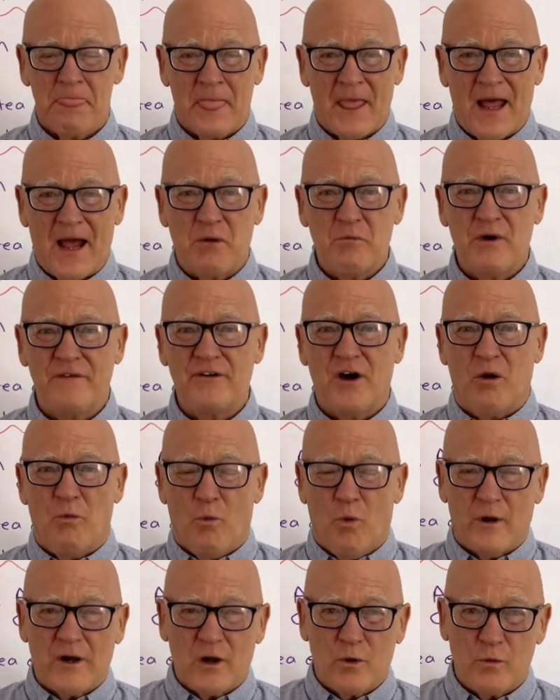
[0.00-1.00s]
However,
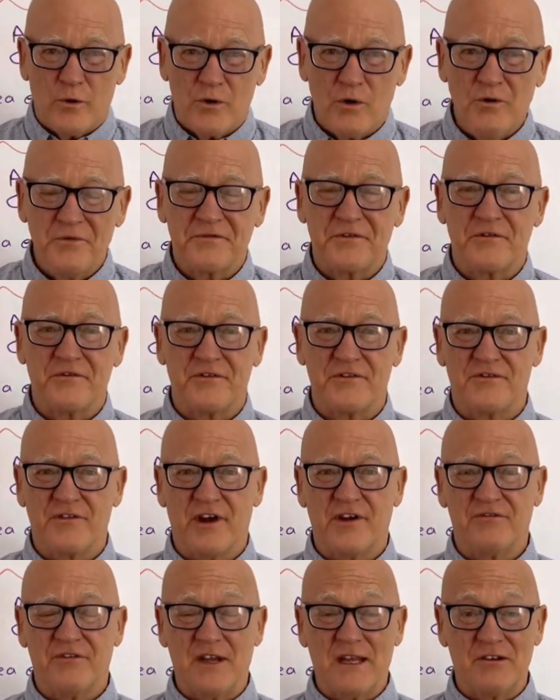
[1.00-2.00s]
what I would also
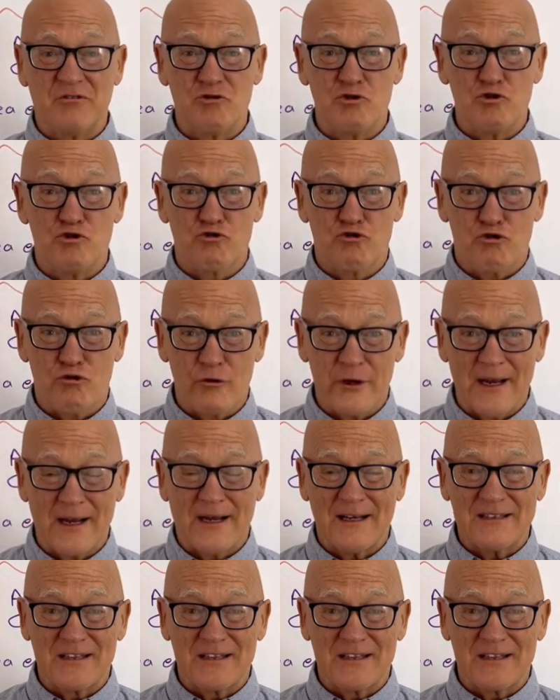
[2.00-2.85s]
suggest is you drink